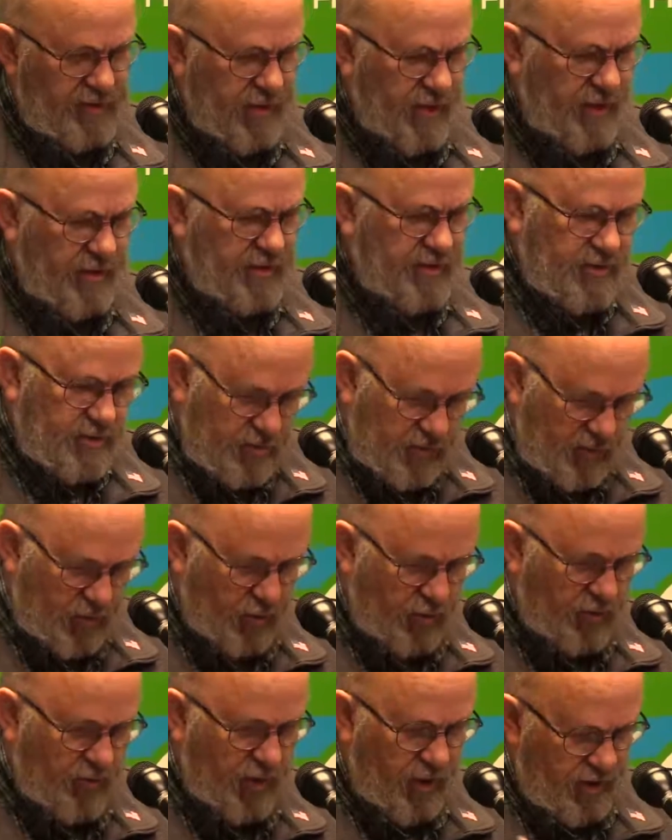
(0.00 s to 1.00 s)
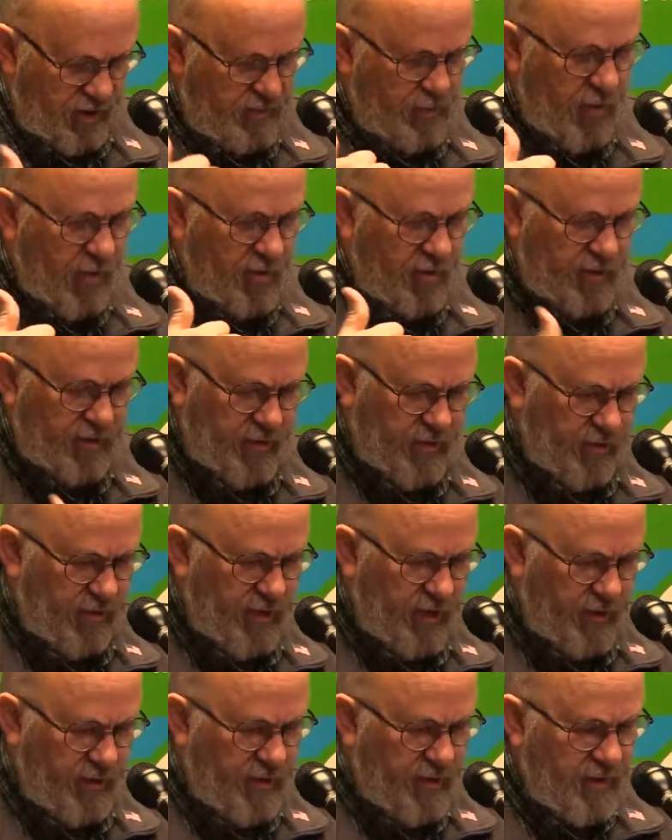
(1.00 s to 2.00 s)
/ career launch party the other
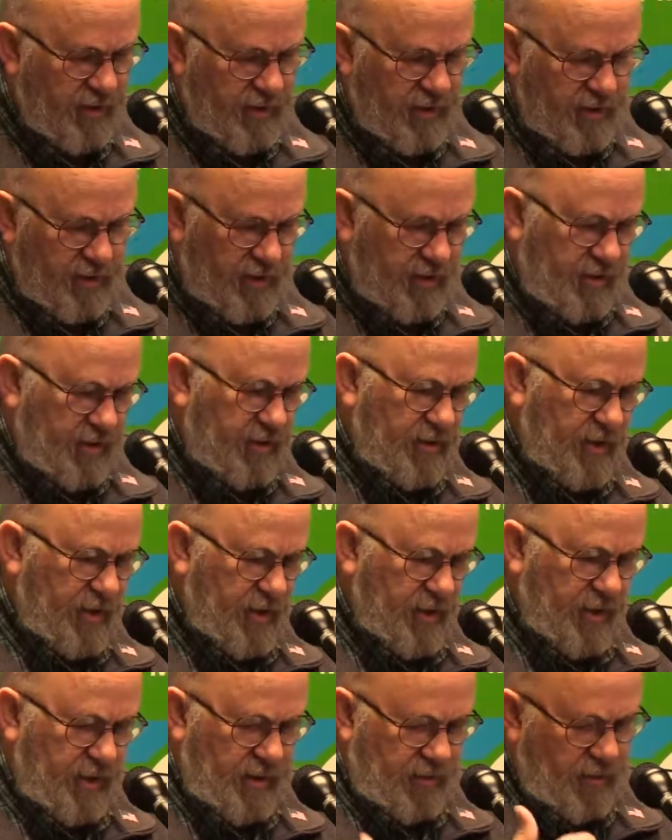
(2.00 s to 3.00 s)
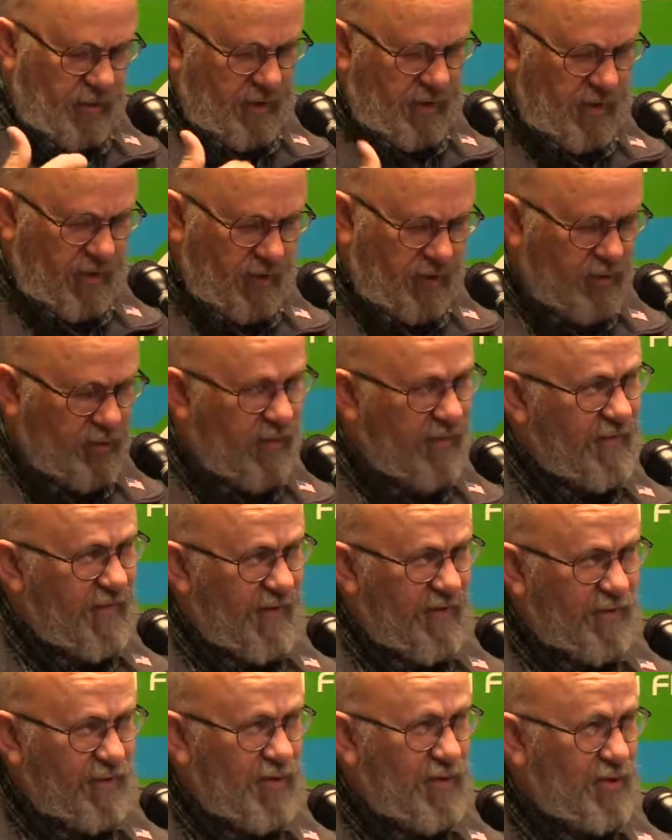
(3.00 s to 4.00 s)
night. I had about
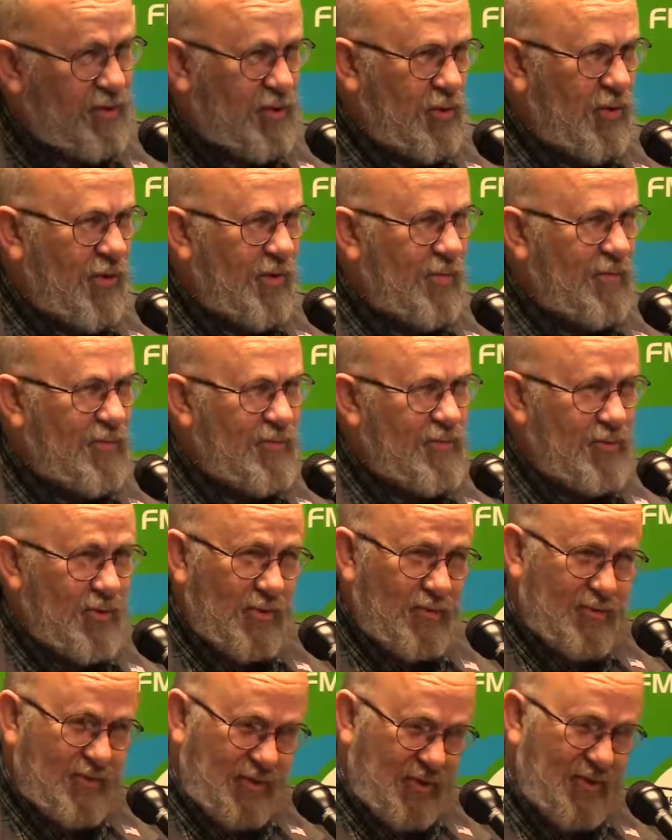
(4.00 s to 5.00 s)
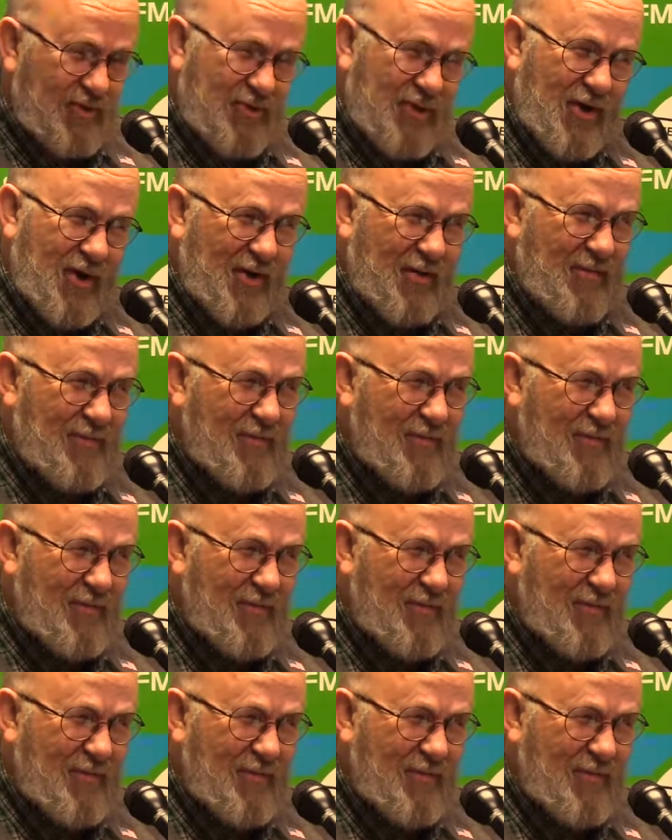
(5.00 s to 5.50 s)
125 friends show up, so it was a good time.